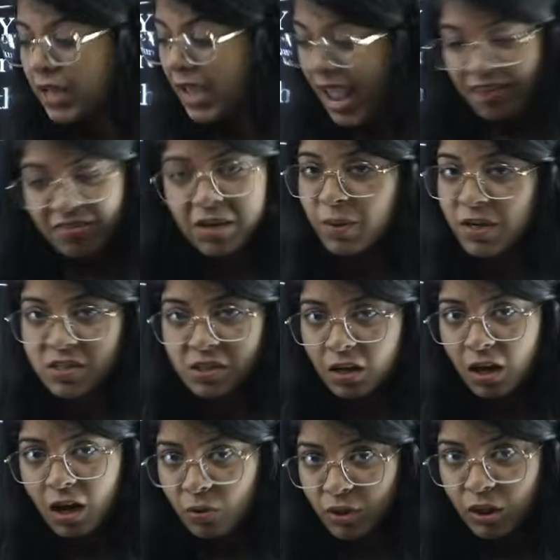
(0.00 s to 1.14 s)
Every person
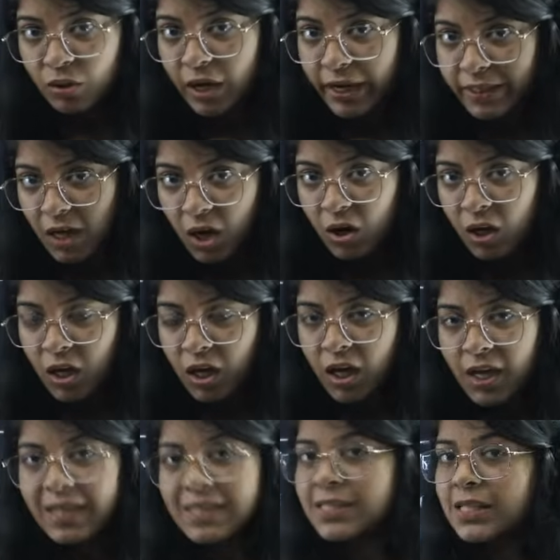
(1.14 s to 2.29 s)
around you right now
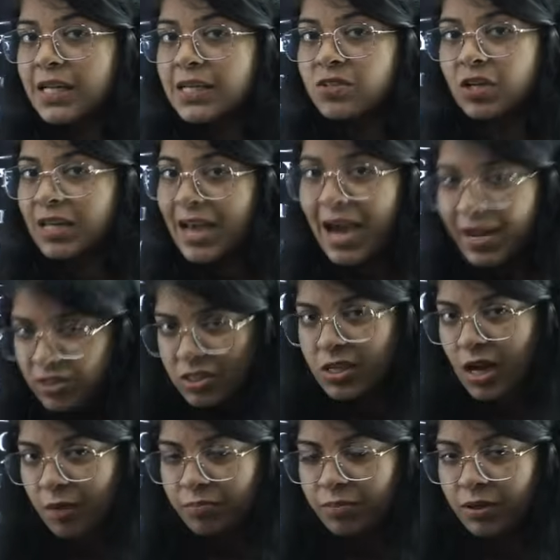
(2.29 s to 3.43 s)
is literally as
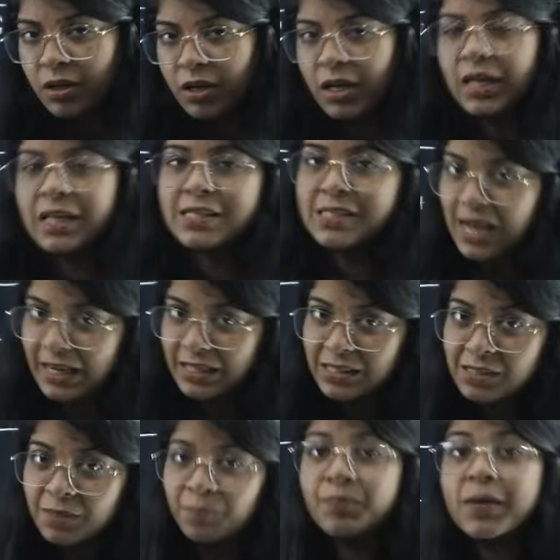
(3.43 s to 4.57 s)
dumb in
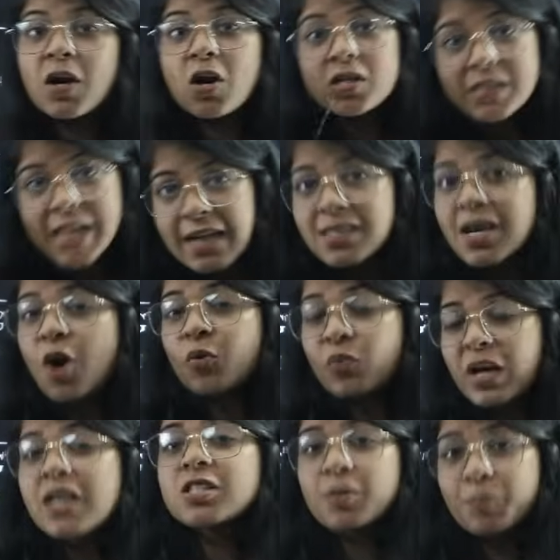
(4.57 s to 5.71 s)
science, because that's how we
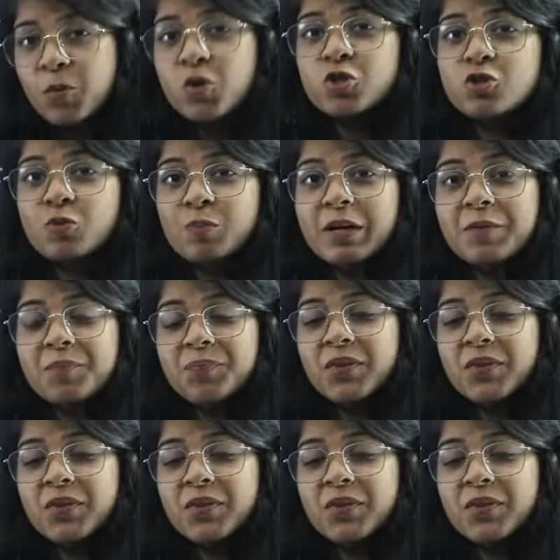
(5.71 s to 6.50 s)
are supposed to be.